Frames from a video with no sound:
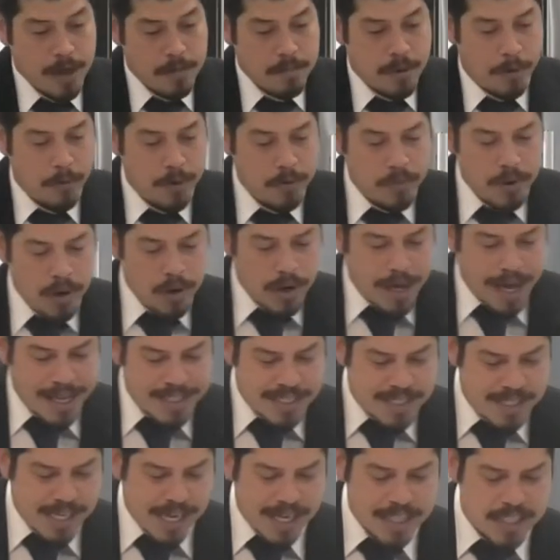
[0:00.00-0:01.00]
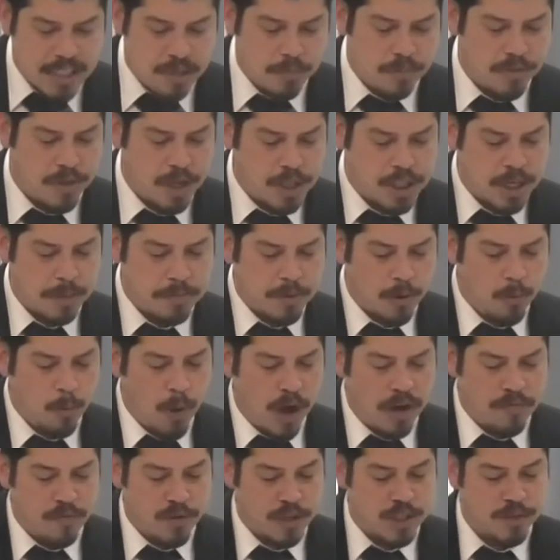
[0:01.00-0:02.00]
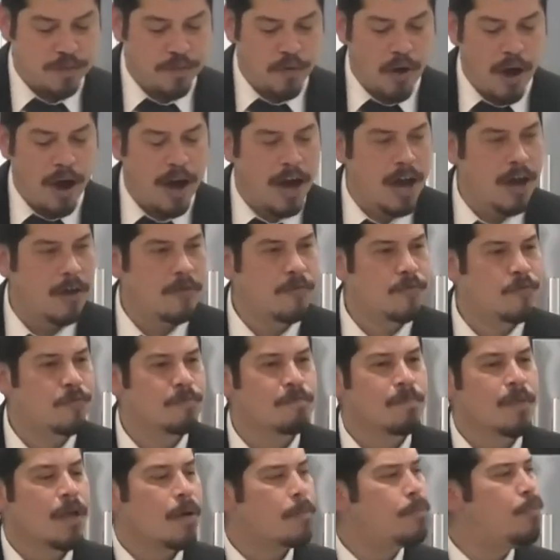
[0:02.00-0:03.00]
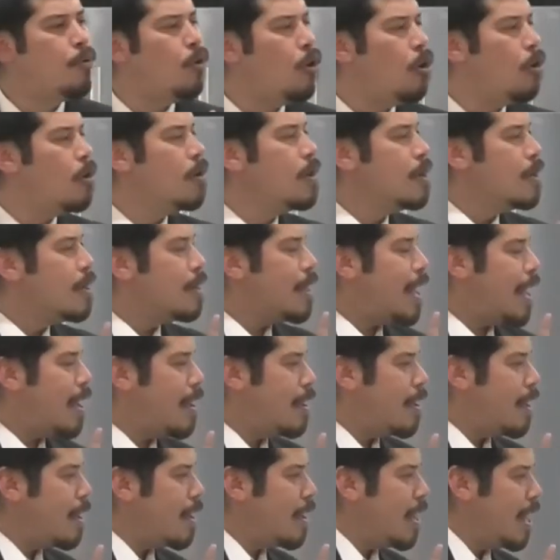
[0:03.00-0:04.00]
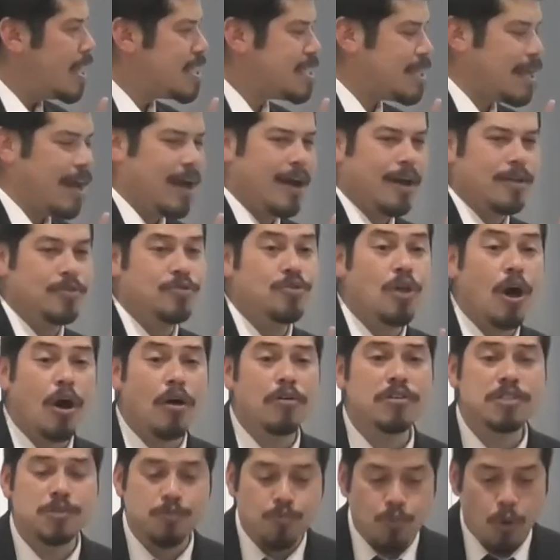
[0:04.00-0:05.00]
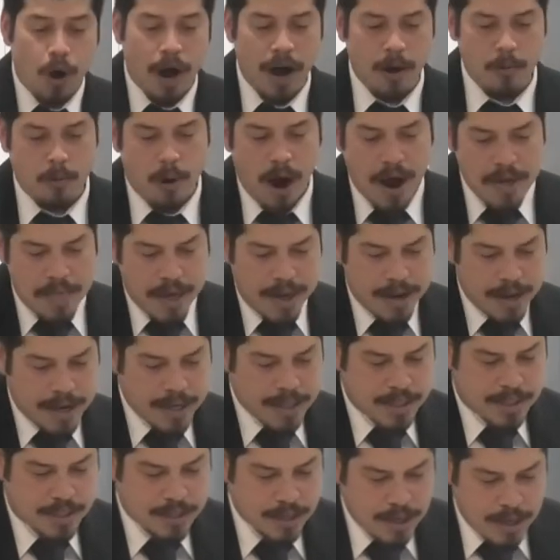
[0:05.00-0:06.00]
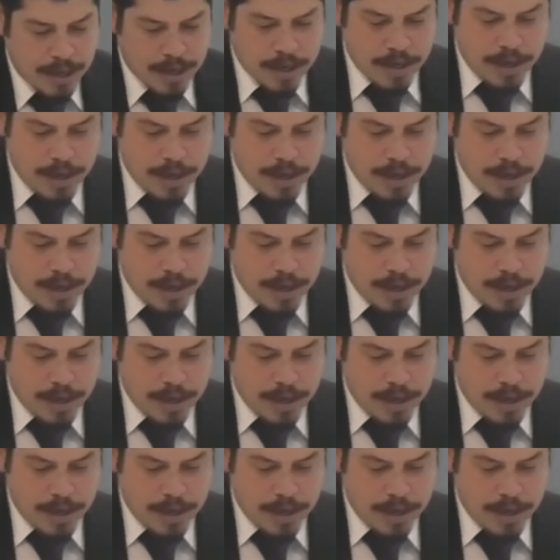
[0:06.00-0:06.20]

But when we look at 2 Timothy chapter 1, verse 5, Paul uh, knows why, why that is.